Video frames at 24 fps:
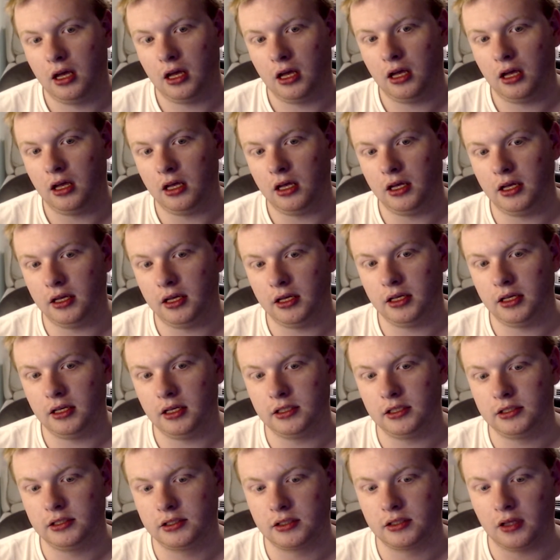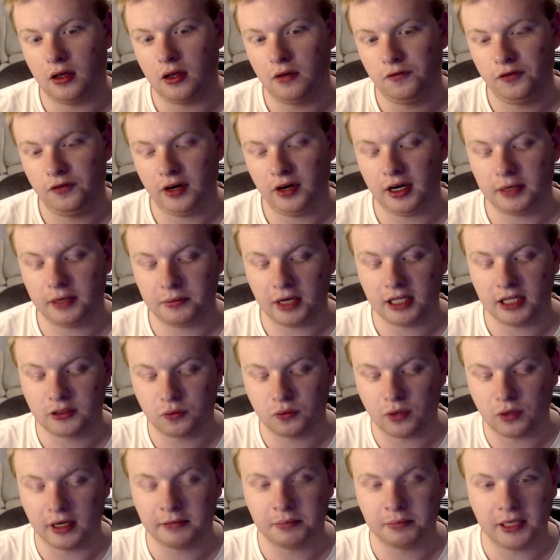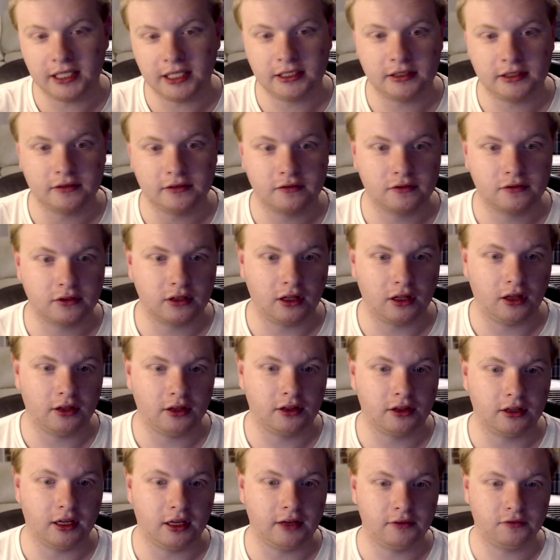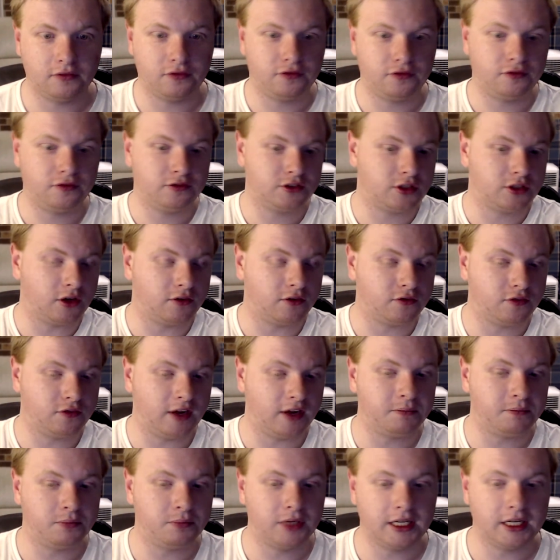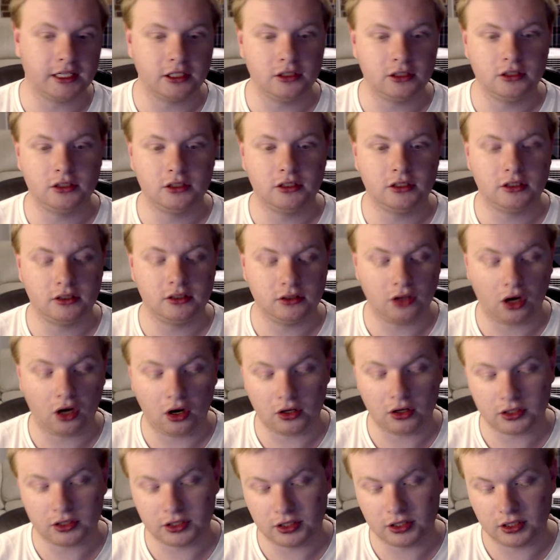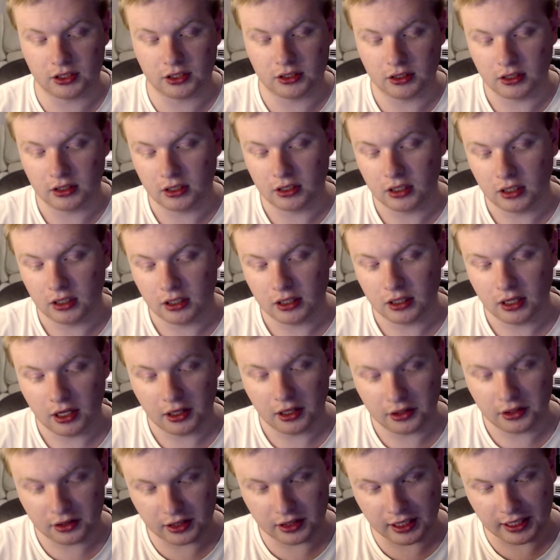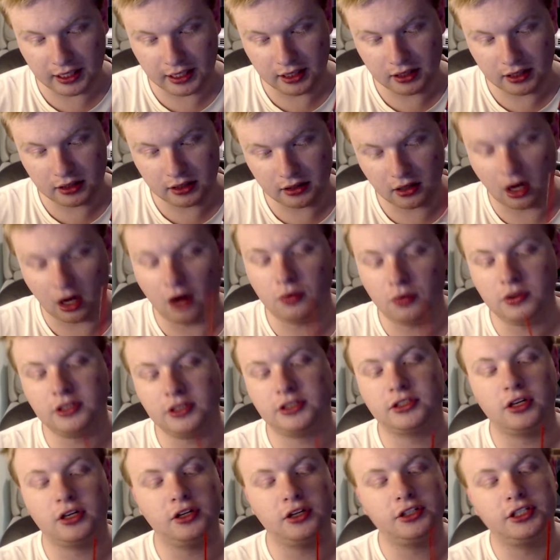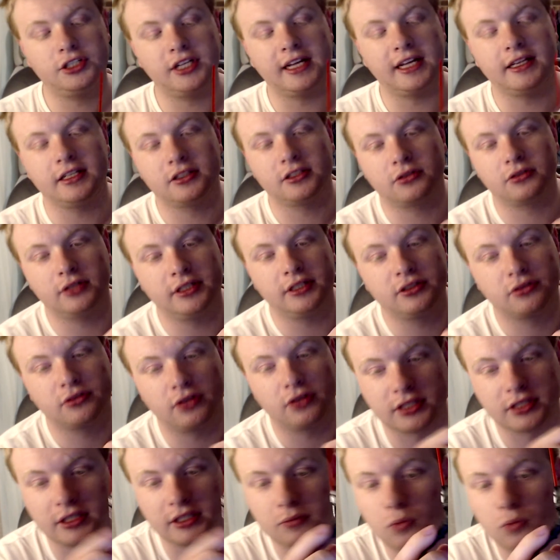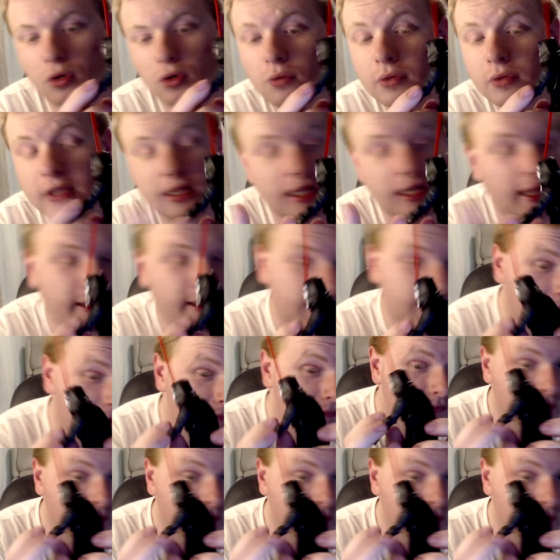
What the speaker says: is very much one piece of cloth, like soft fabric, not the... I would associate this crisscrossing more with leather,